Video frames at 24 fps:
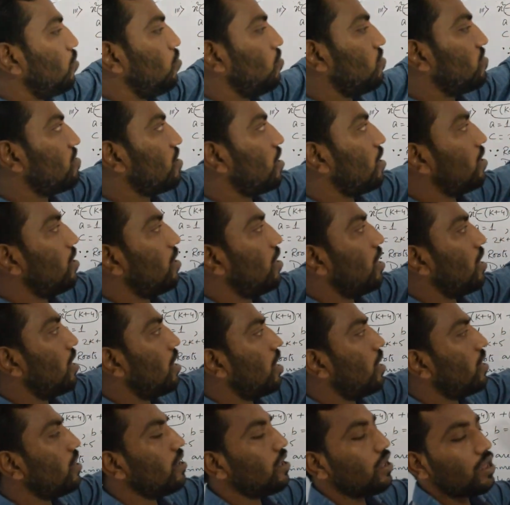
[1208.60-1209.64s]
roots are real
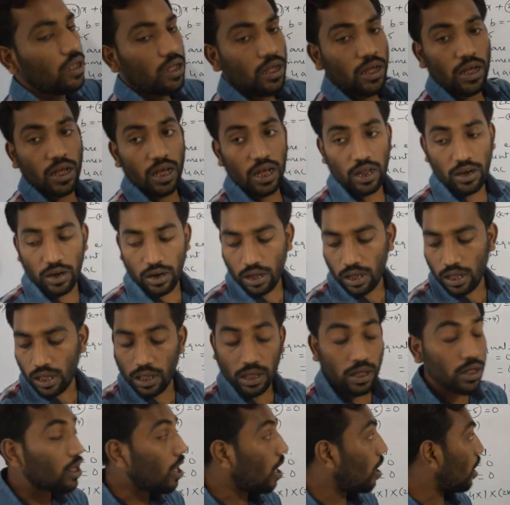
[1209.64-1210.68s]
and
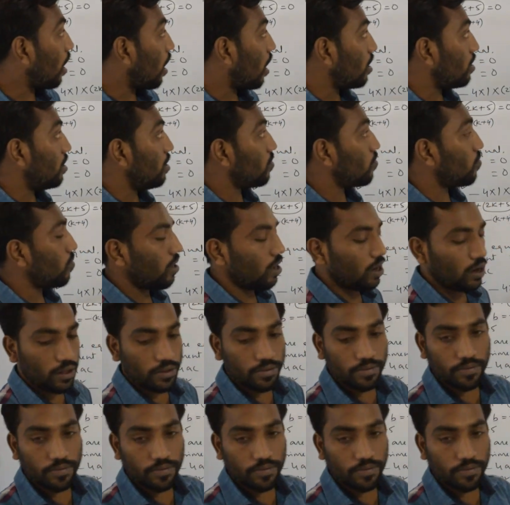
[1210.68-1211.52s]
unequal.